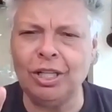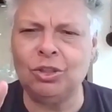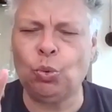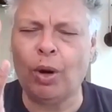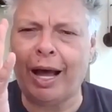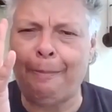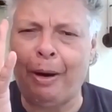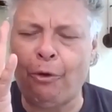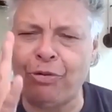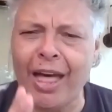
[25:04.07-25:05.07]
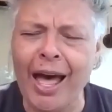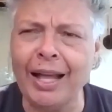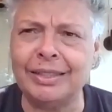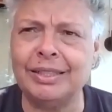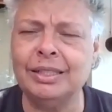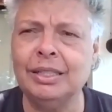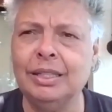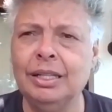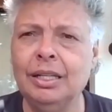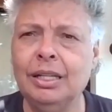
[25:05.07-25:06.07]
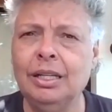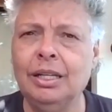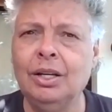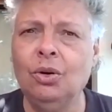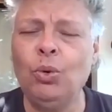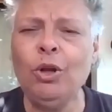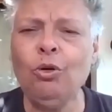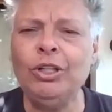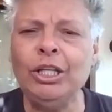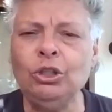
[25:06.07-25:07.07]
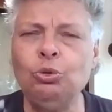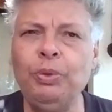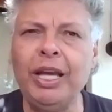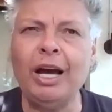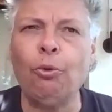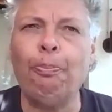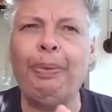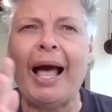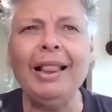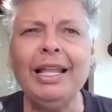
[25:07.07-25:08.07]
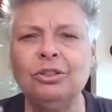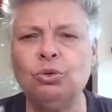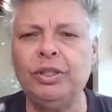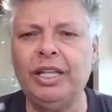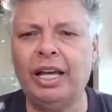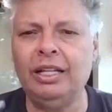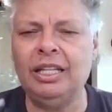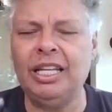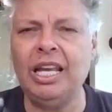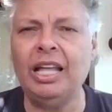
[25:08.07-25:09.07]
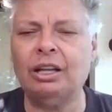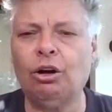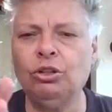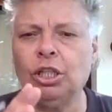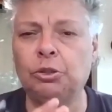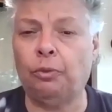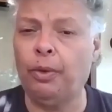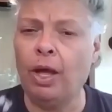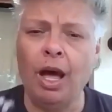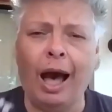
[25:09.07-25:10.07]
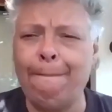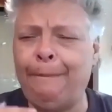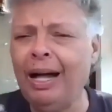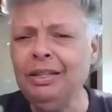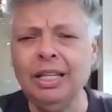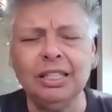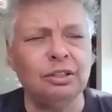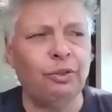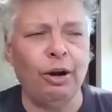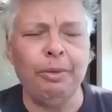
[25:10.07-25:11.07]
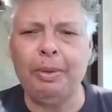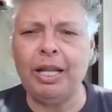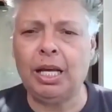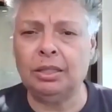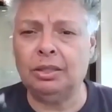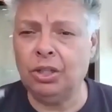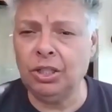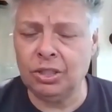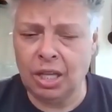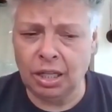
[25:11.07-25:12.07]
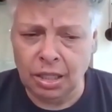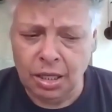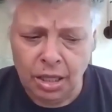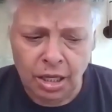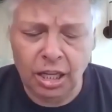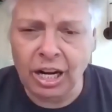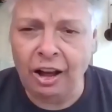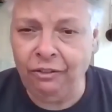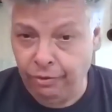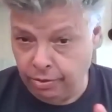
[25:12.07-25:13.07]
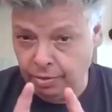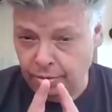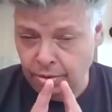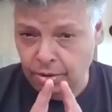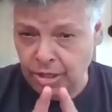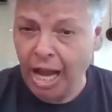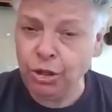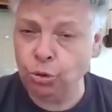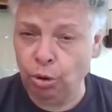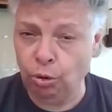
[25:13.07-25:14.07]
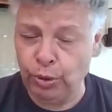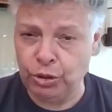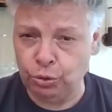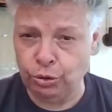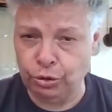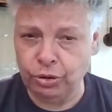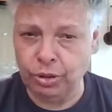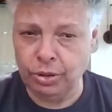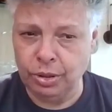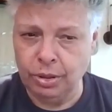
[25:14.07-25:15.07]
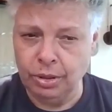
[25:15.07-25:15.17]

it's about that. We don't need to be out of balance with the idea and the concepts of abundance for everybody, because there's not enough natural resources